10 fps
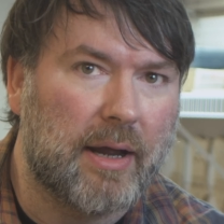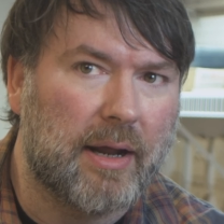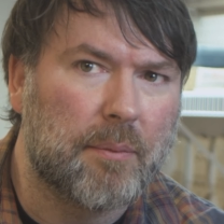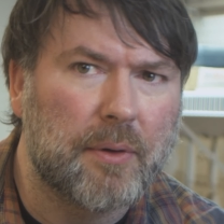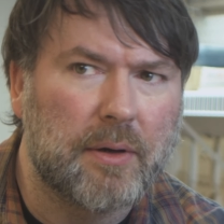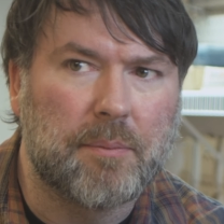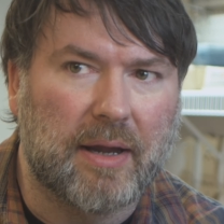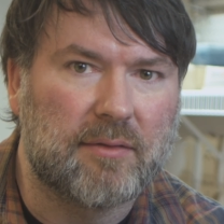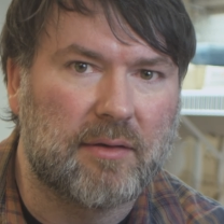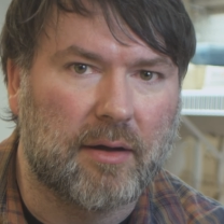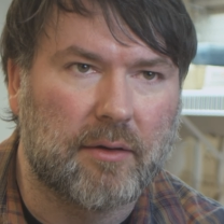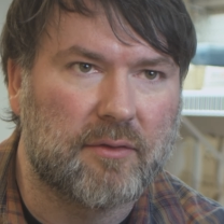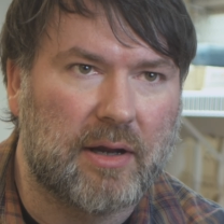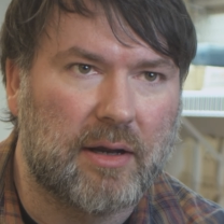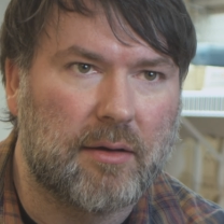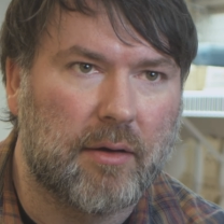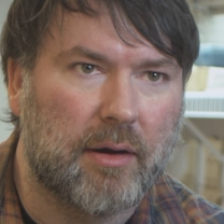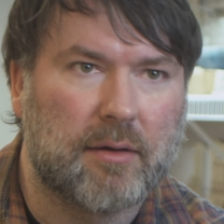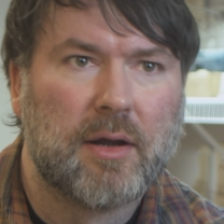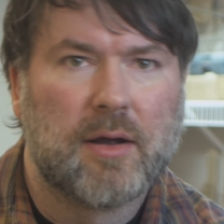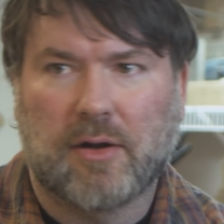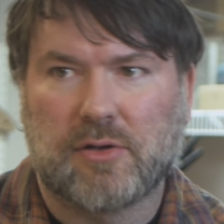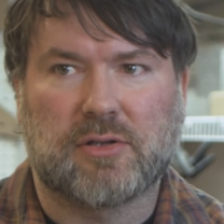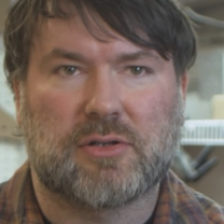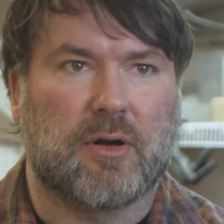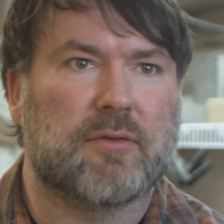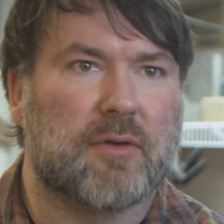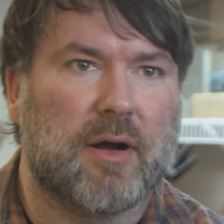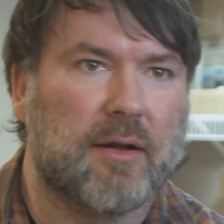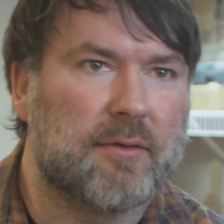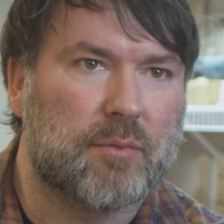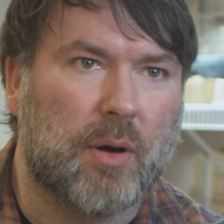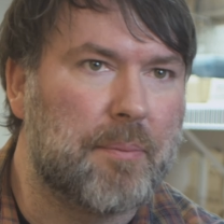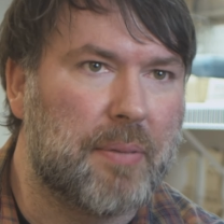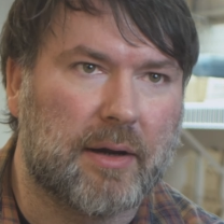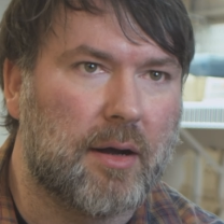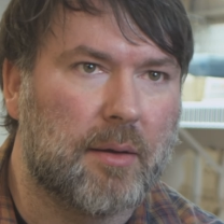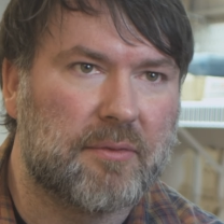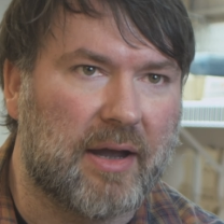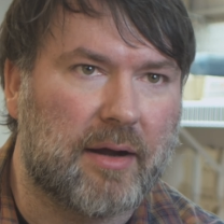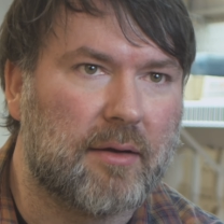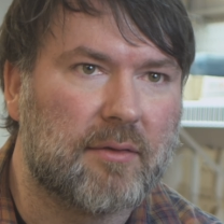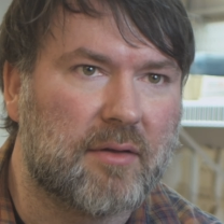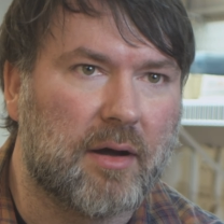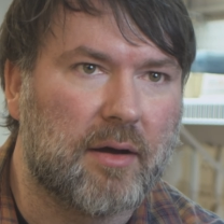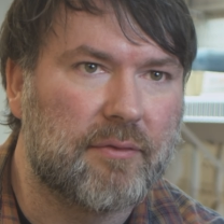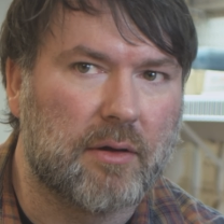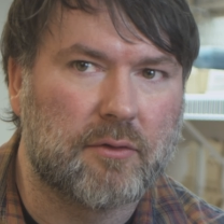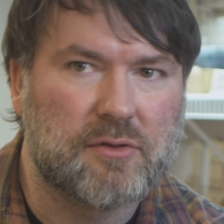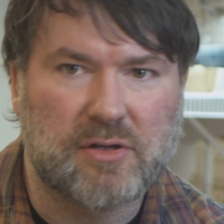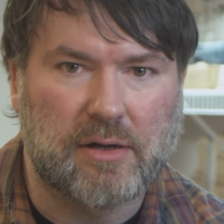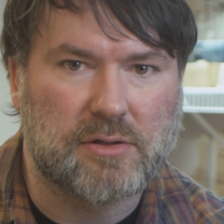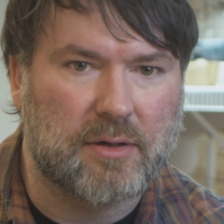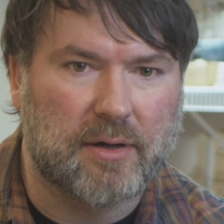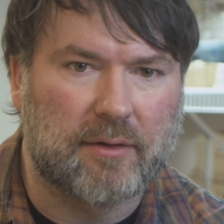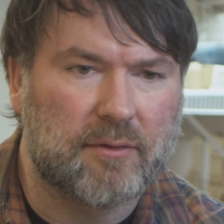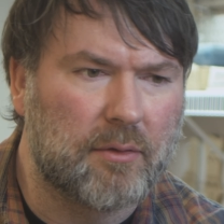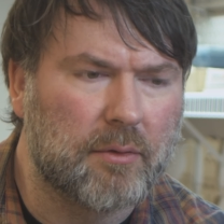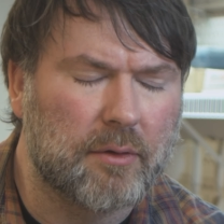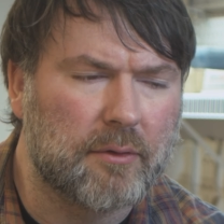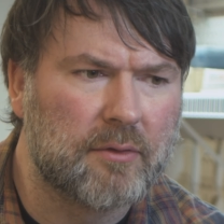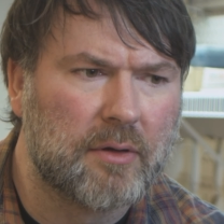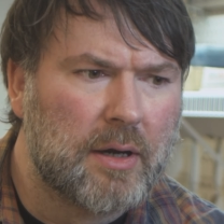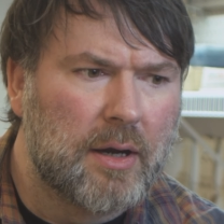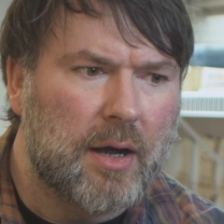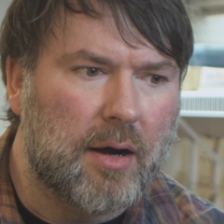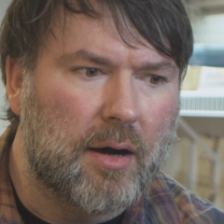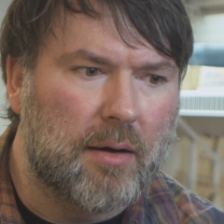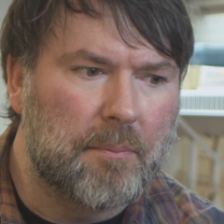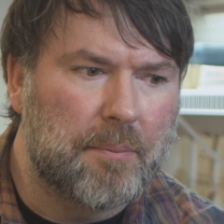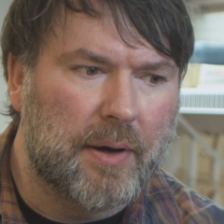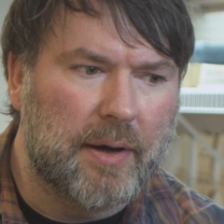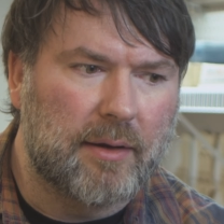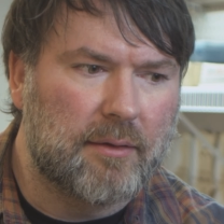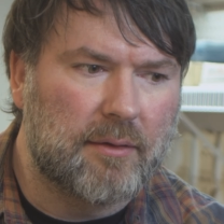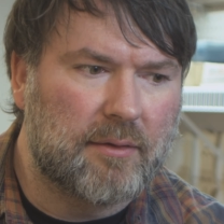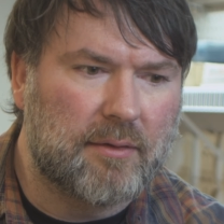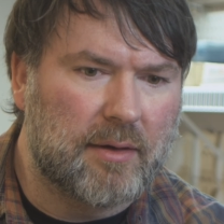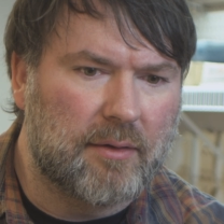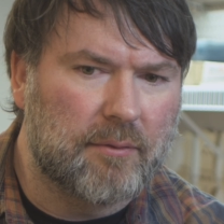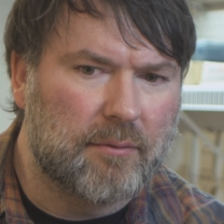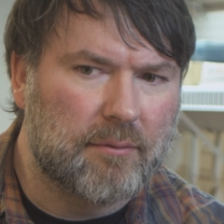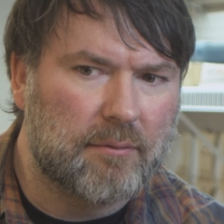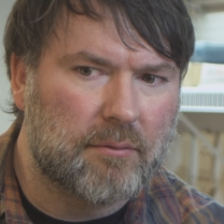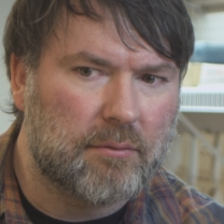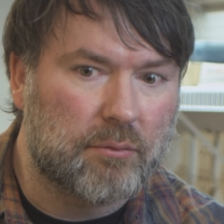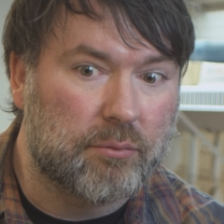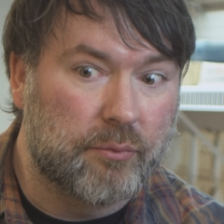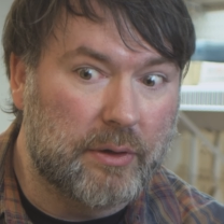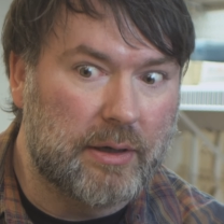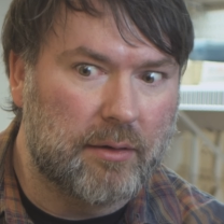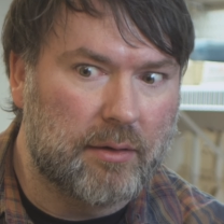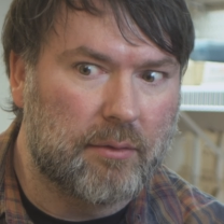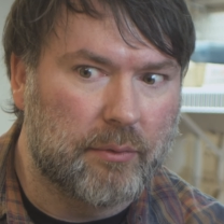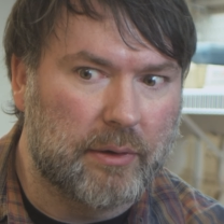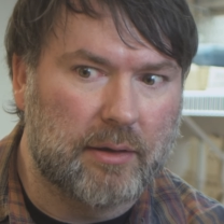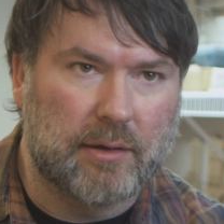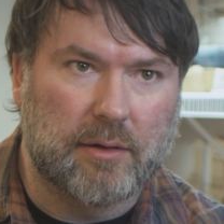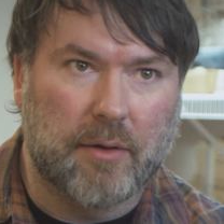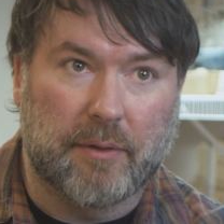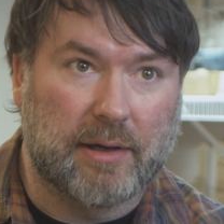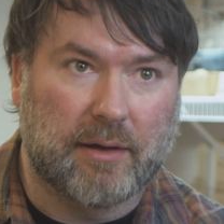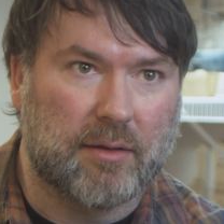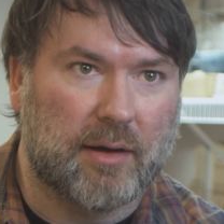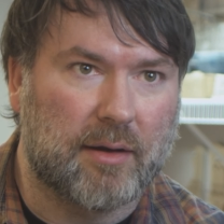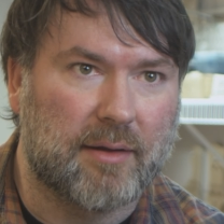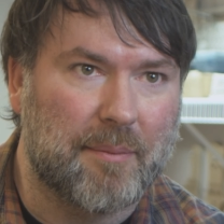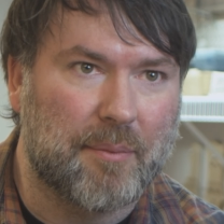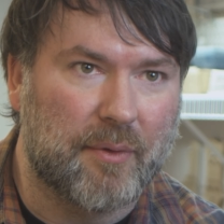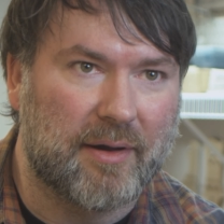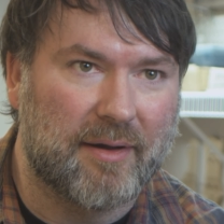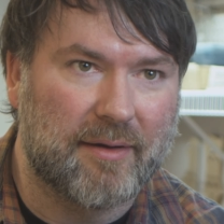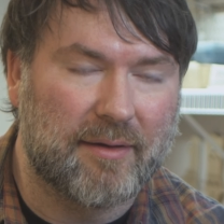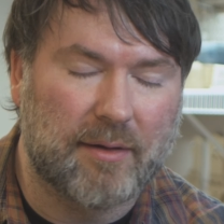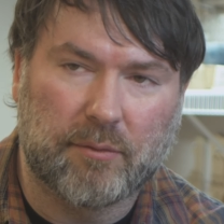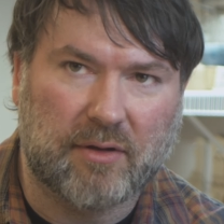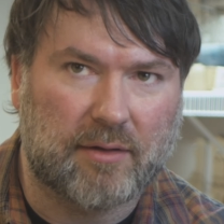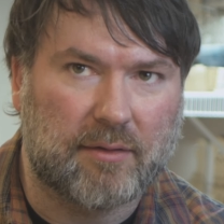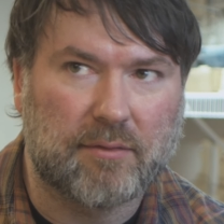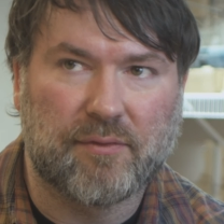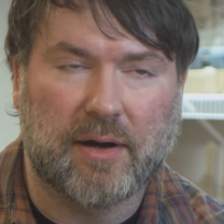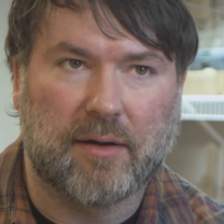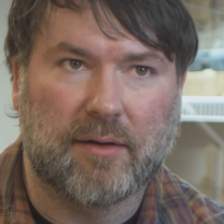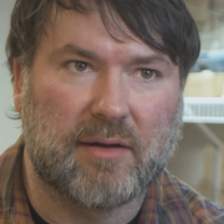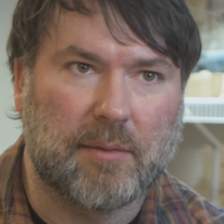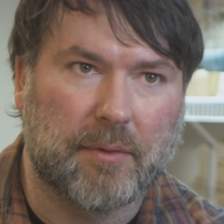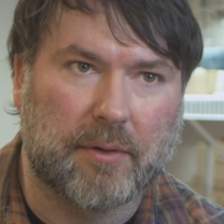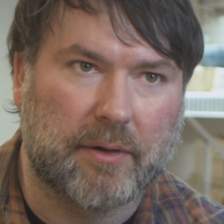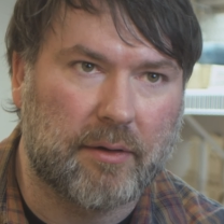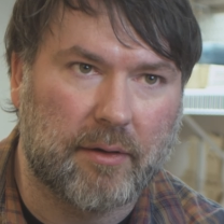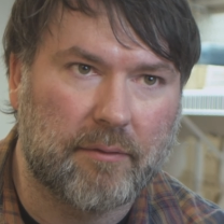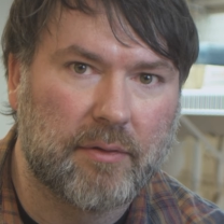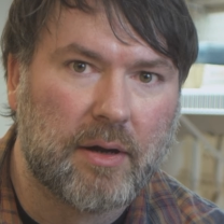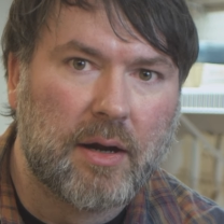had a pretty basic understanding. I'd adjust truss rods, swap pickups, that kind of stuff, change strings, tuners, but didn't really know anything at that point. And it was like this very steep learning curve.